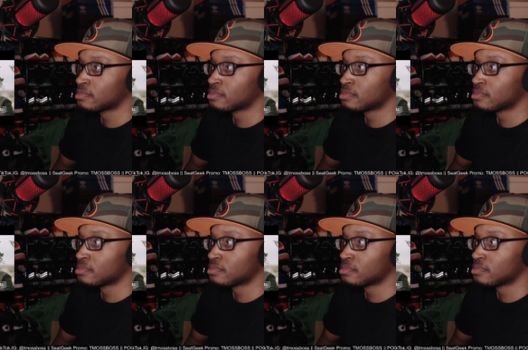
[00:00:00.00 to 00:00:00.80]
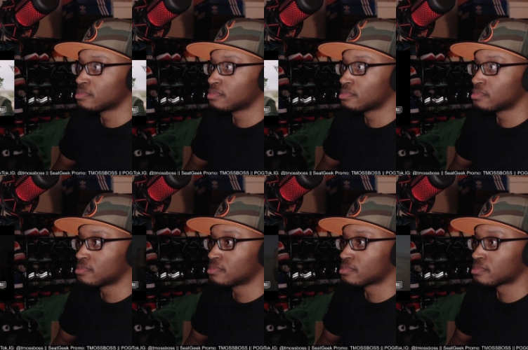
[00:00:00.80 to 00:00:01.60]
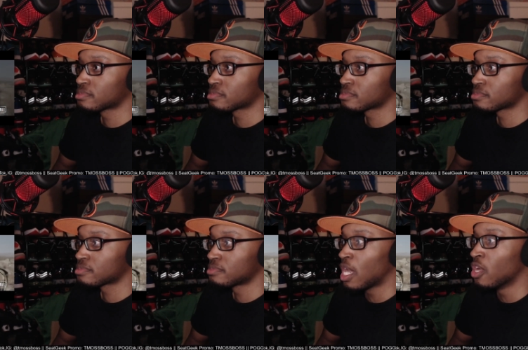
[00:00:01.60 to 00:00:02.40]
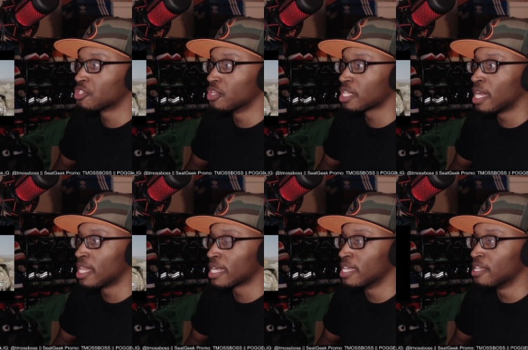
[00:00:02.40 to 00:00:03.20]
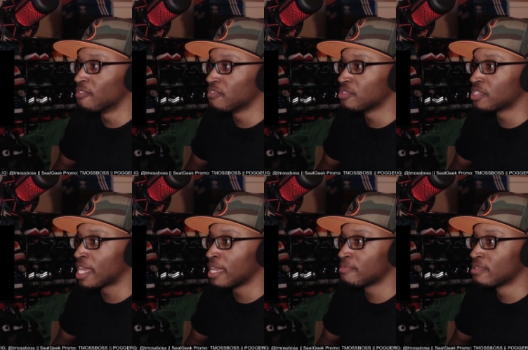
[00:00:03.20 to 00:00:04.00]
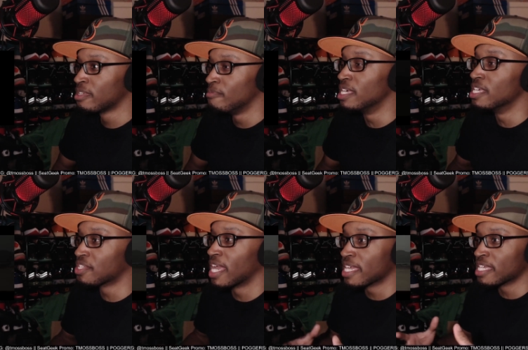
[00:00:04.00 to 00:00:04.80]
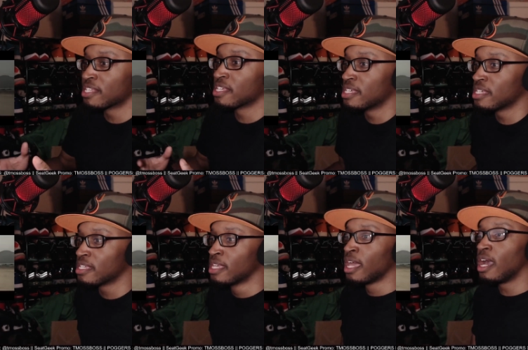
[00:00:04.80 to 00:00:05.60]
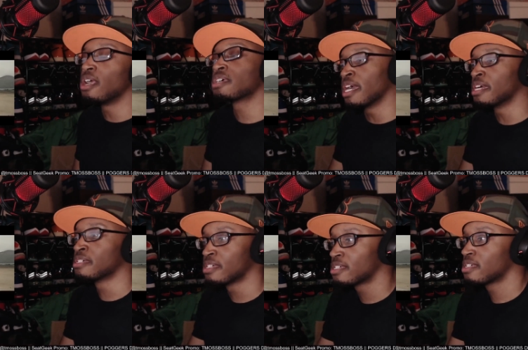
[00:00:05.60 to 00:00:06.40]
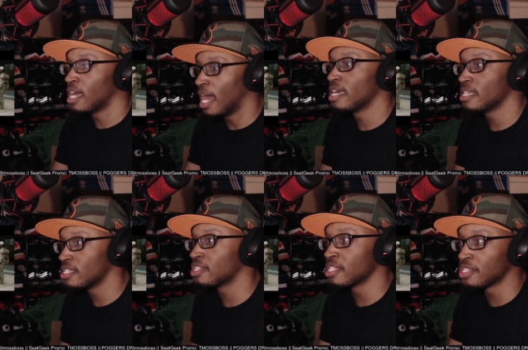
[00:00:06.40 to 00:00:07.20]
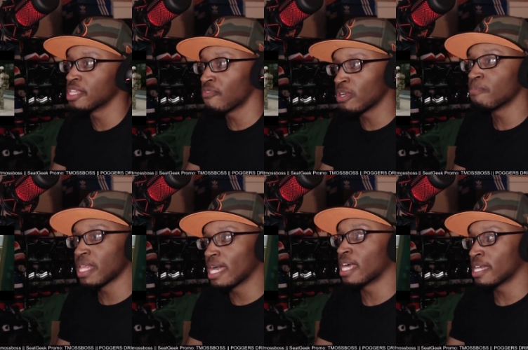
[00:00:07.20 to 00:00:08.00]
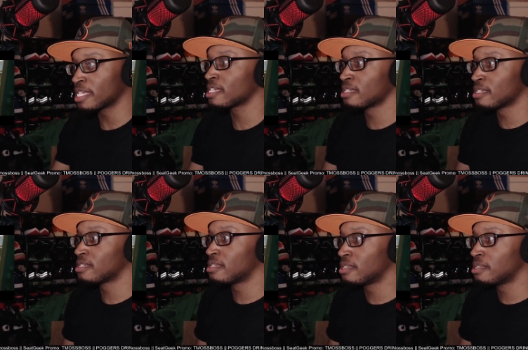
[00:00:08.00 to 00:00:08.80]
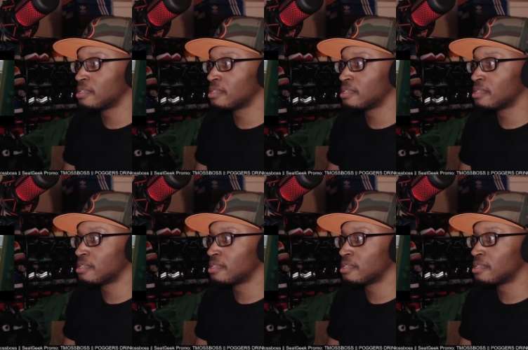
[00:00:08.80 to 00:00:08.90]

I only remember. Also, it's kind of like an interview type, but it's like it's a okay. It's different, but I like it. I need the money.